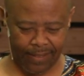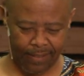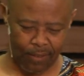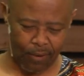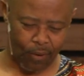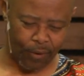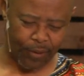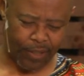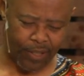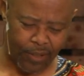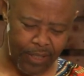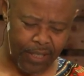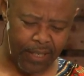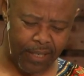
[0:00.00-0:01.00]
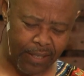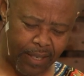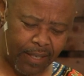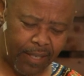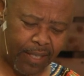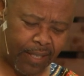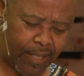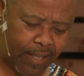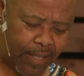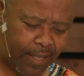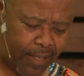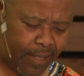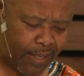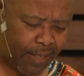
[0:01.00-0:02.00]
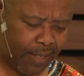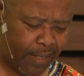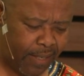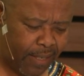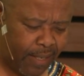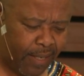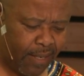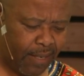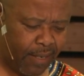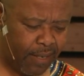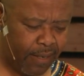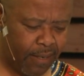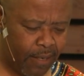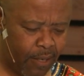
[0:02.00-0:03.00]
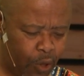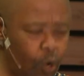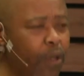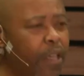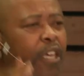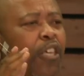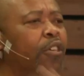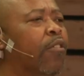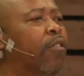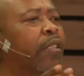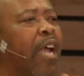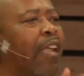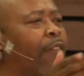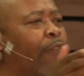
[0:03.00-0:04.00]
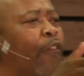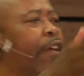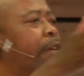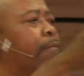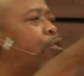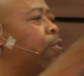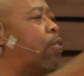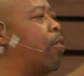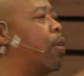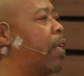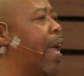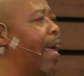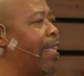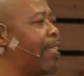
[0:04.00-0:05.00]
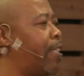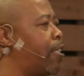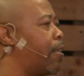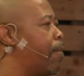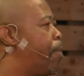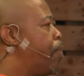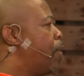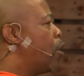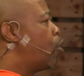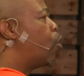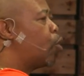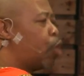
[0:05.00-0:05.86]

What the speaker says: Glory to Jesus. So he knew that for him to get to